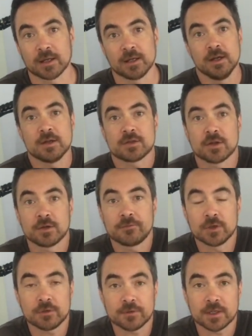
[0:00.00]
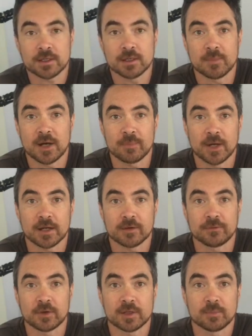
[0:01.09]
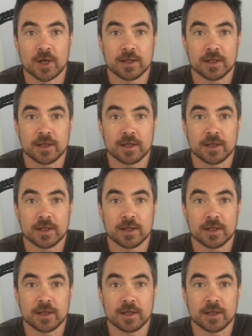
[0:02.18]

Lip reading: So if you're thinking about buying a folding bike,